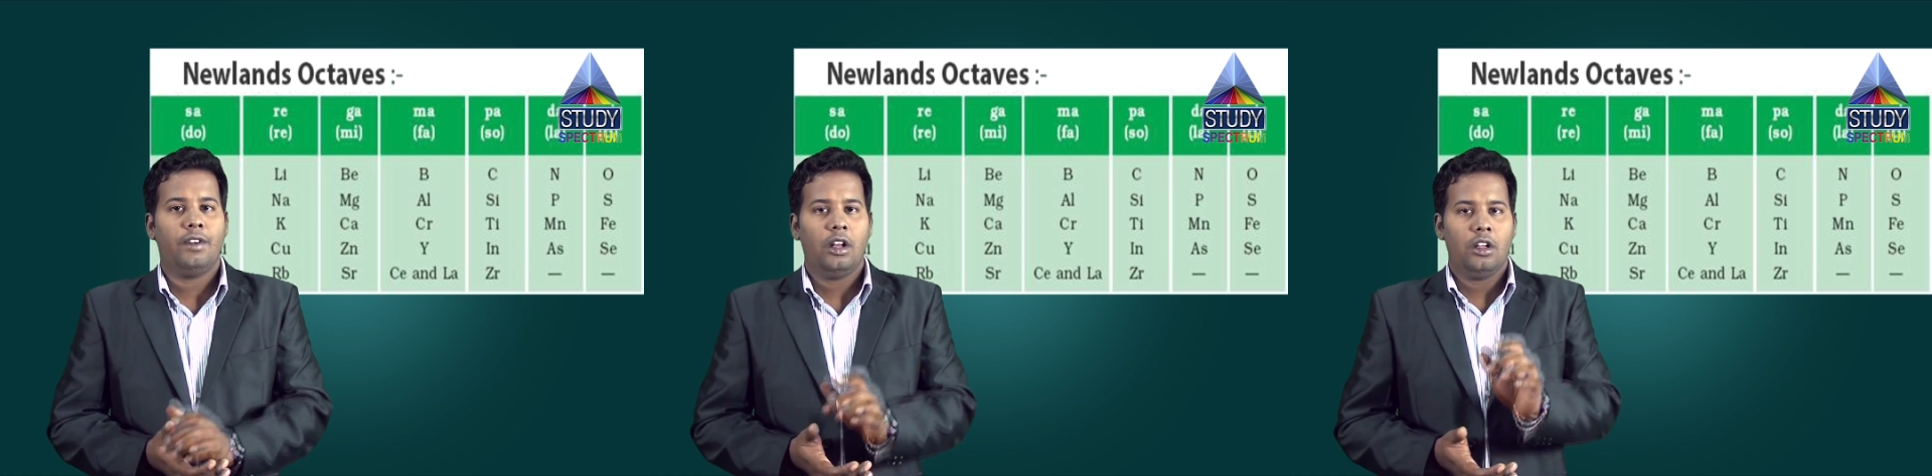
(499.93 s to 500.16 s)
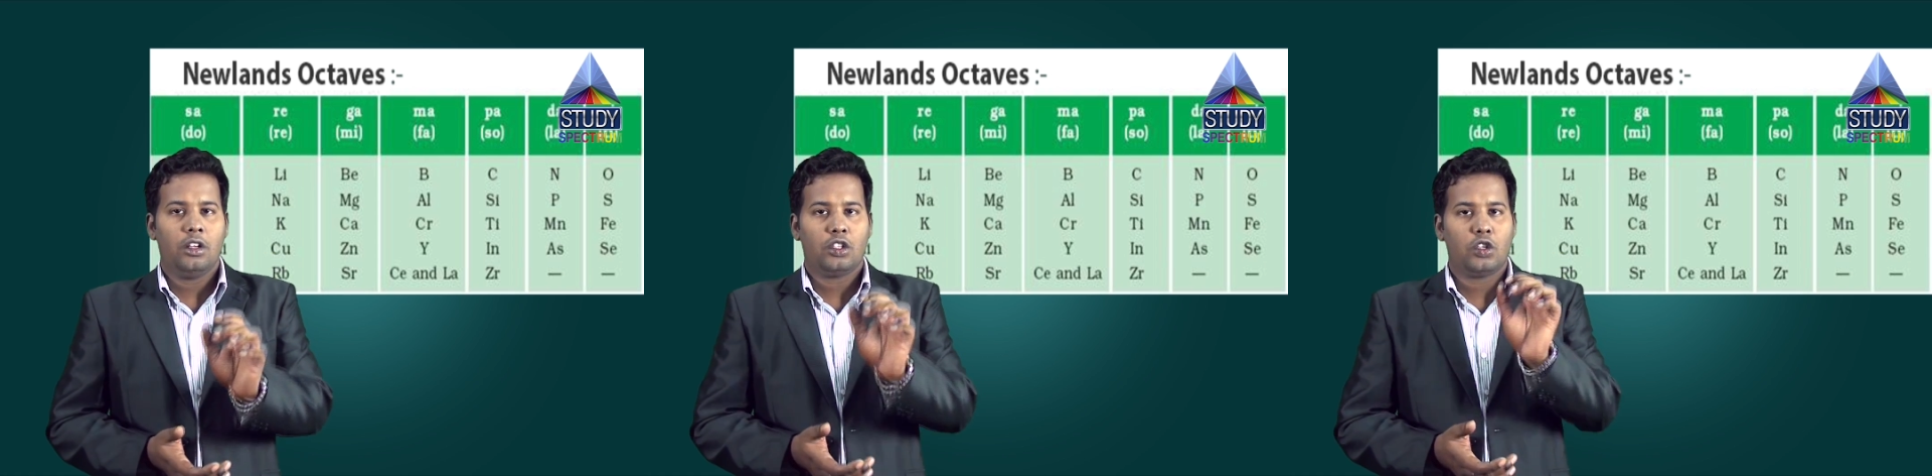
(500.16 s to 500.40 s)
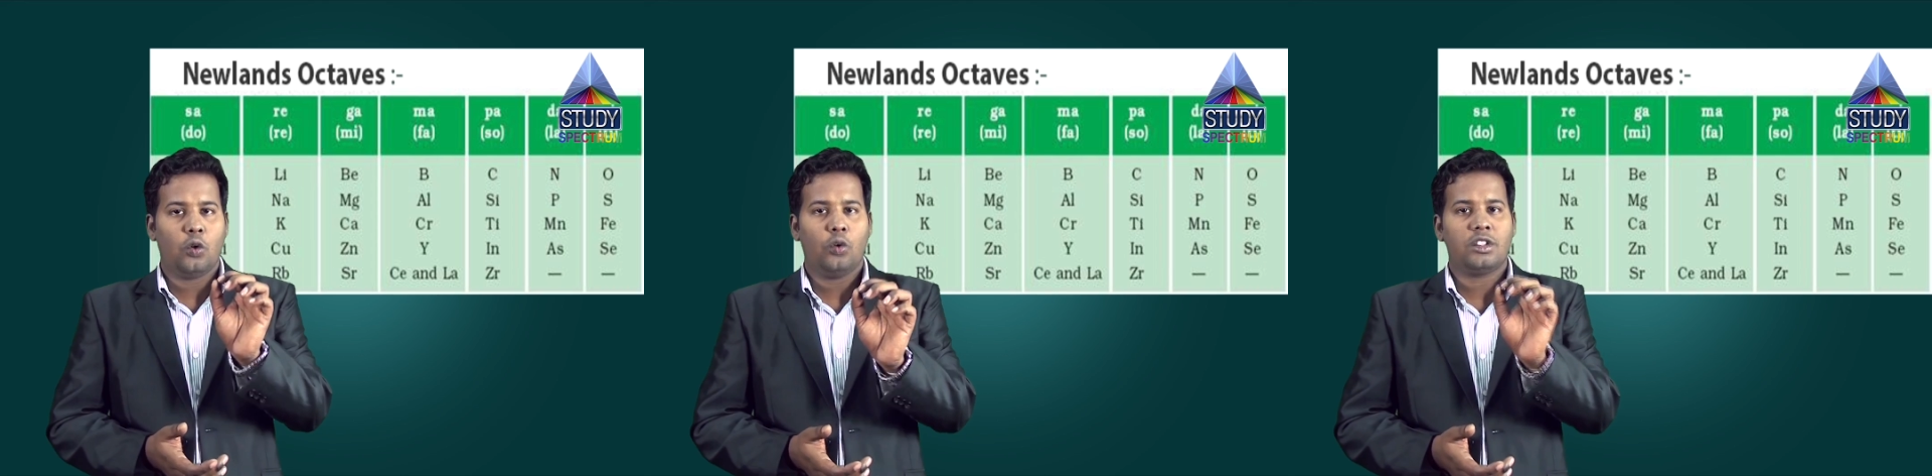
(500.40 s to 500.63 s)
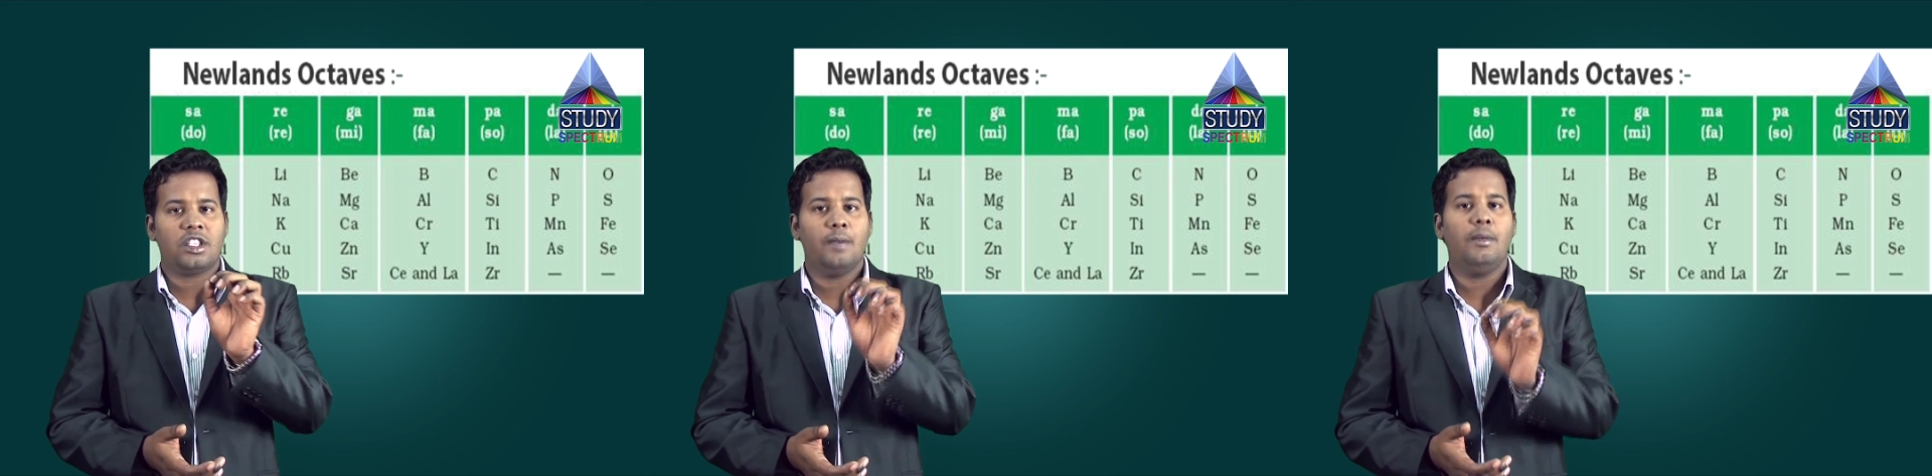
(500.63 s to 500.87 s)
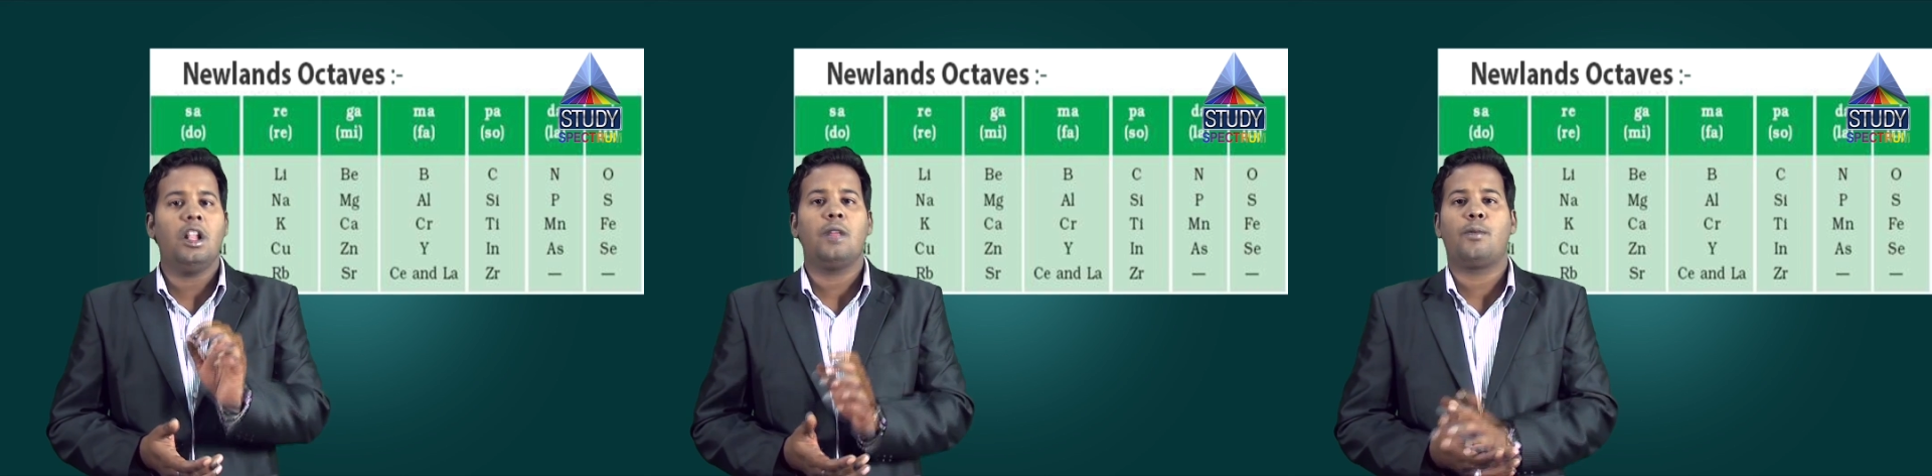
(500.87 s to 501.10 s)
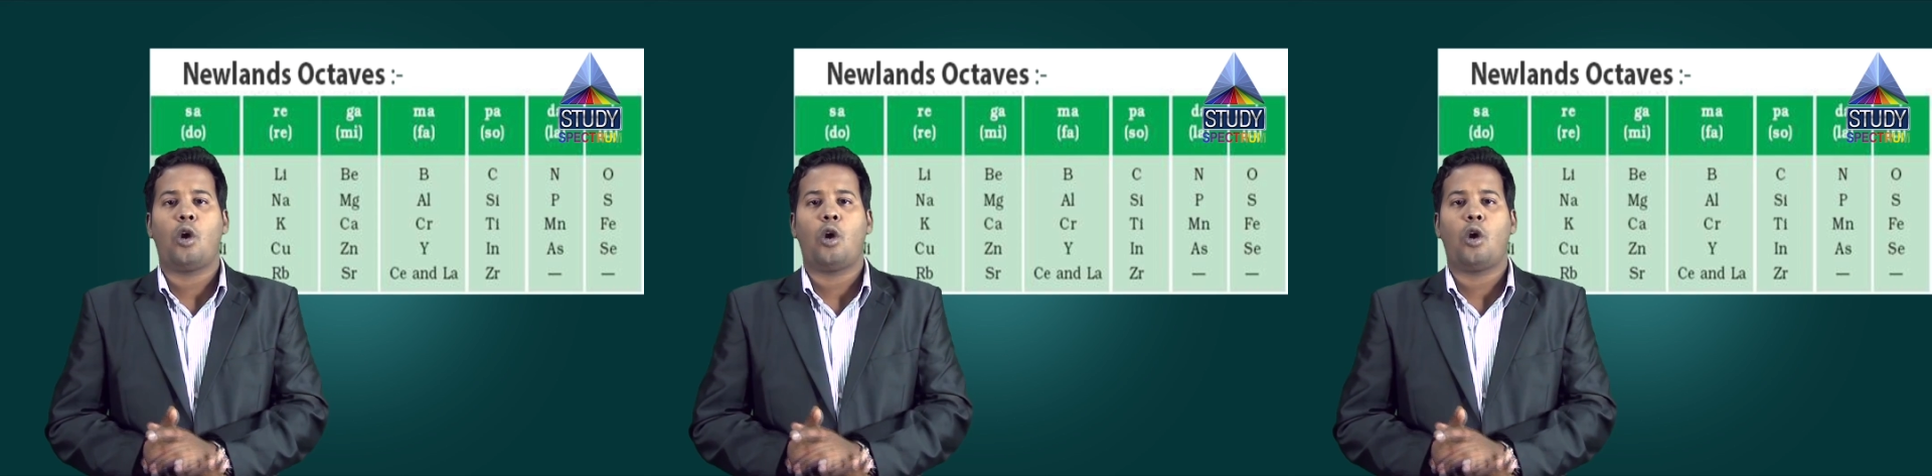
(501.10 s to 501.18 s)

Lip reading: will show similar